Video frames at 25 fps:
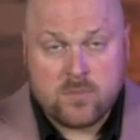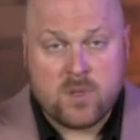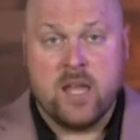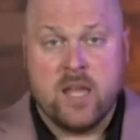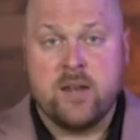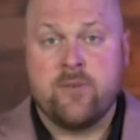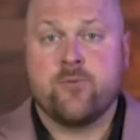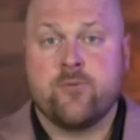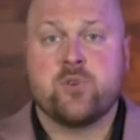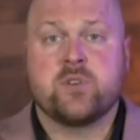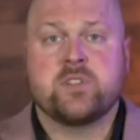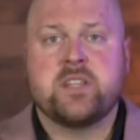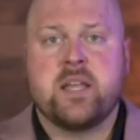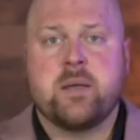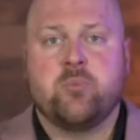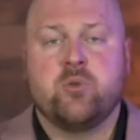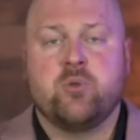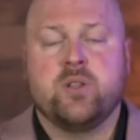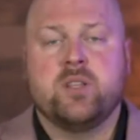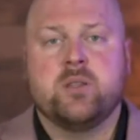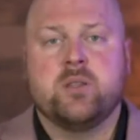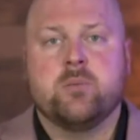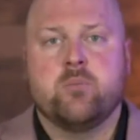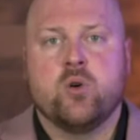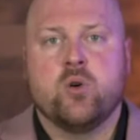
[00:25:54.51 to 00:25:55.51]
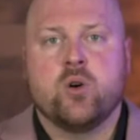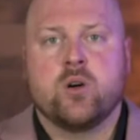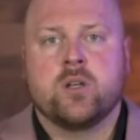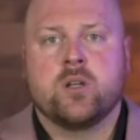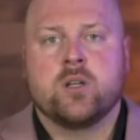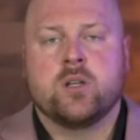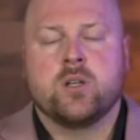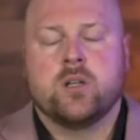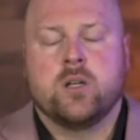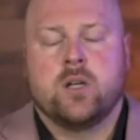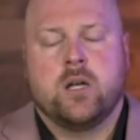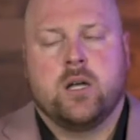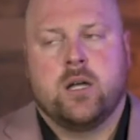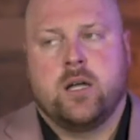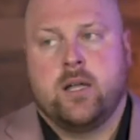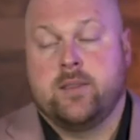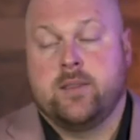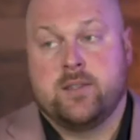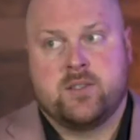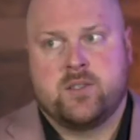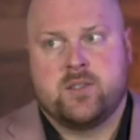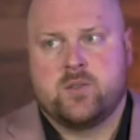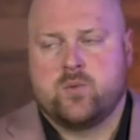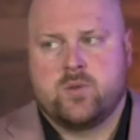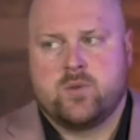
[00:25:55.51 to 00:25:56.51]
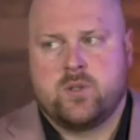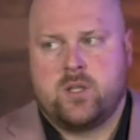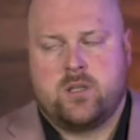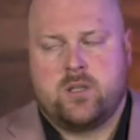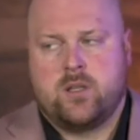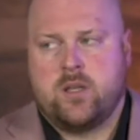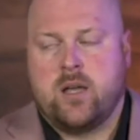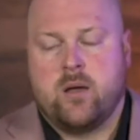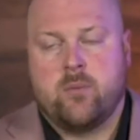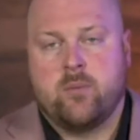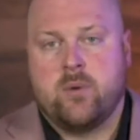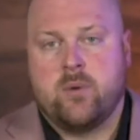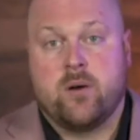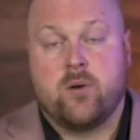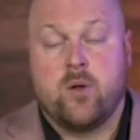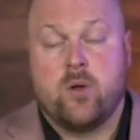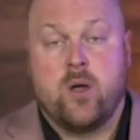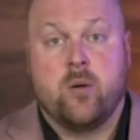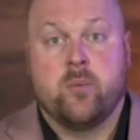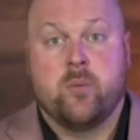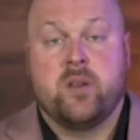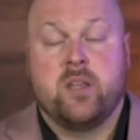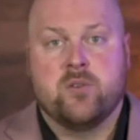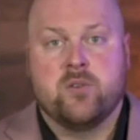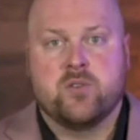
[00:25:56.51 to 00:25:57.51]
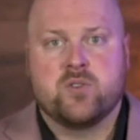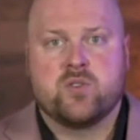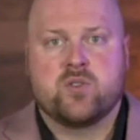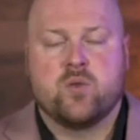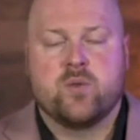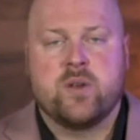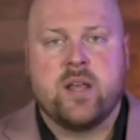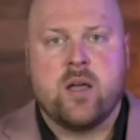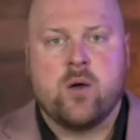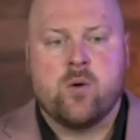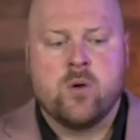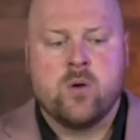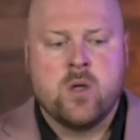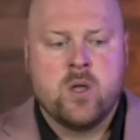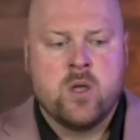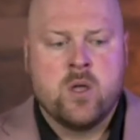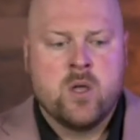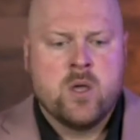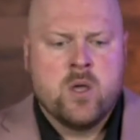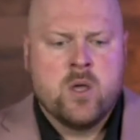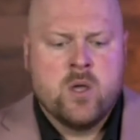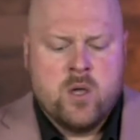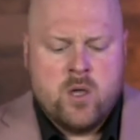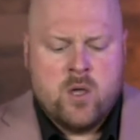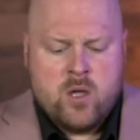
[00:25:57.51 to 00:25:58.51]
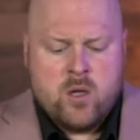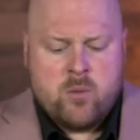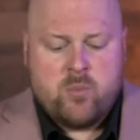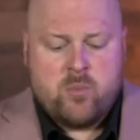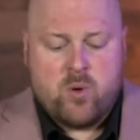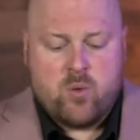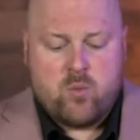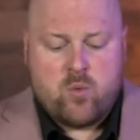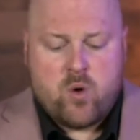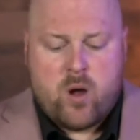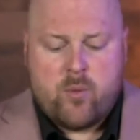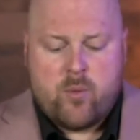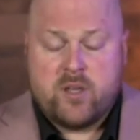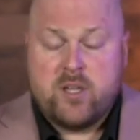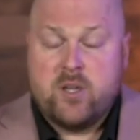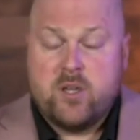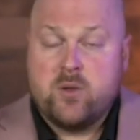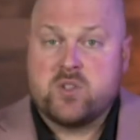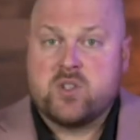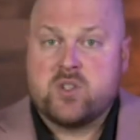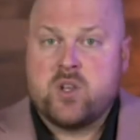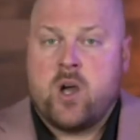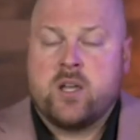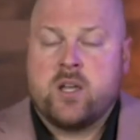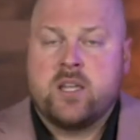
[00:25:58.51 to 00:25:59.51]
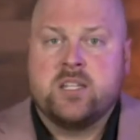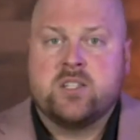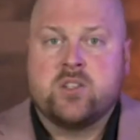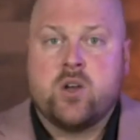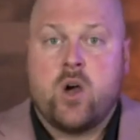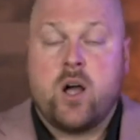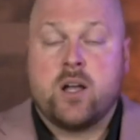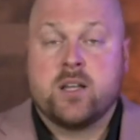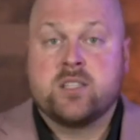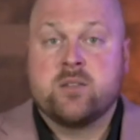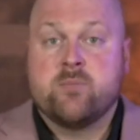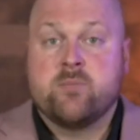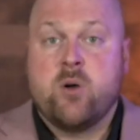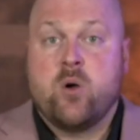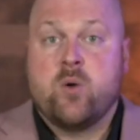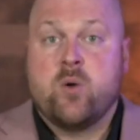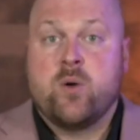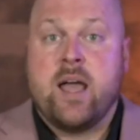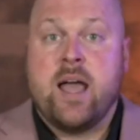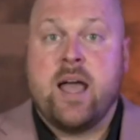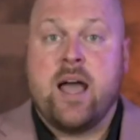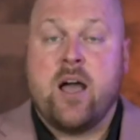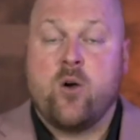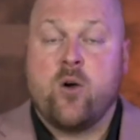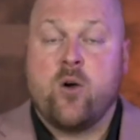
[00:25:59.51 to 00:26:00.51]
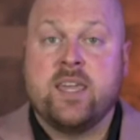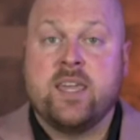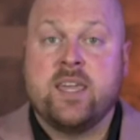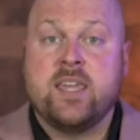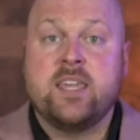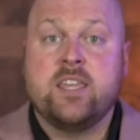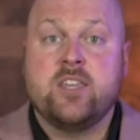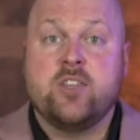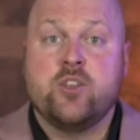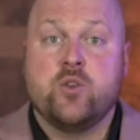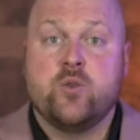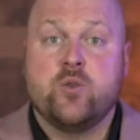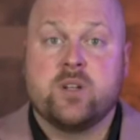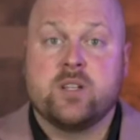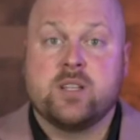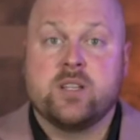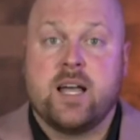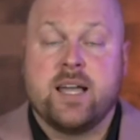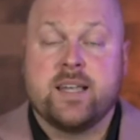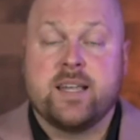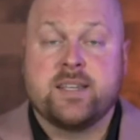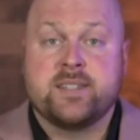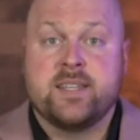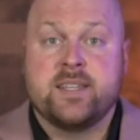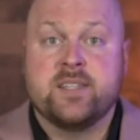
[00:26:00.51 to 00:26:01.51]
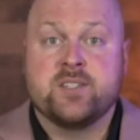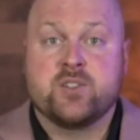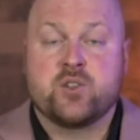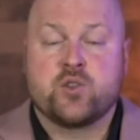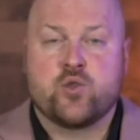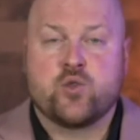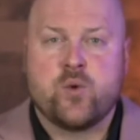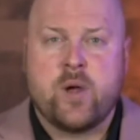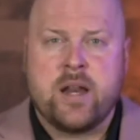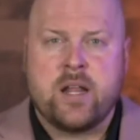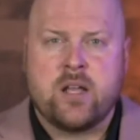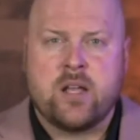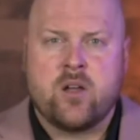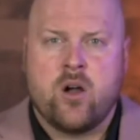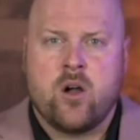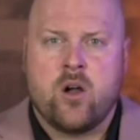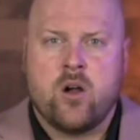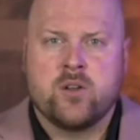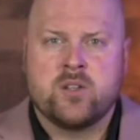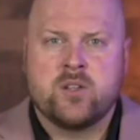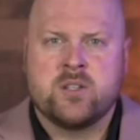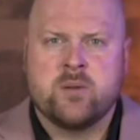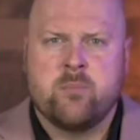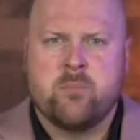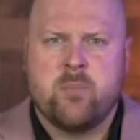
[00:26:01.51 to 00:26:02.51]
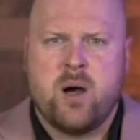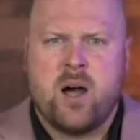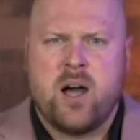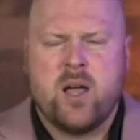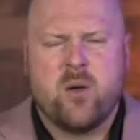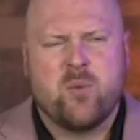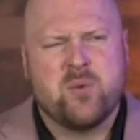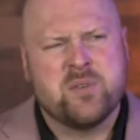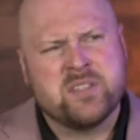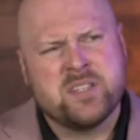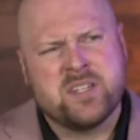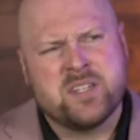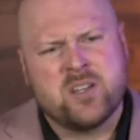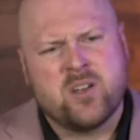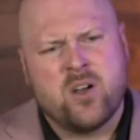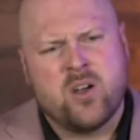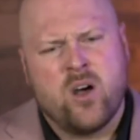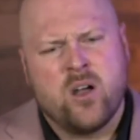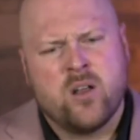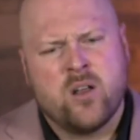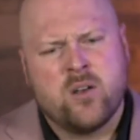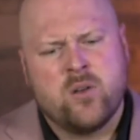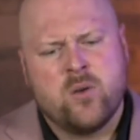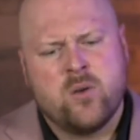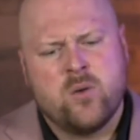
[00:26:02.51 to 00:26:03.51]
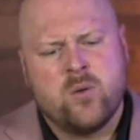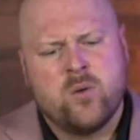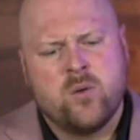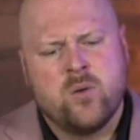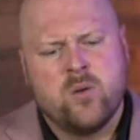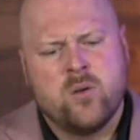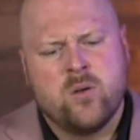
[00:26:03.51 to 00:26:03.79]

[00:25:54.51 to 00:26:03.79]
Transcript: And for example, in the book, and this is like, I don't know how many years ago now, but Robert Kiyosaki talks about how utilized his credit card to buy, was it a condo?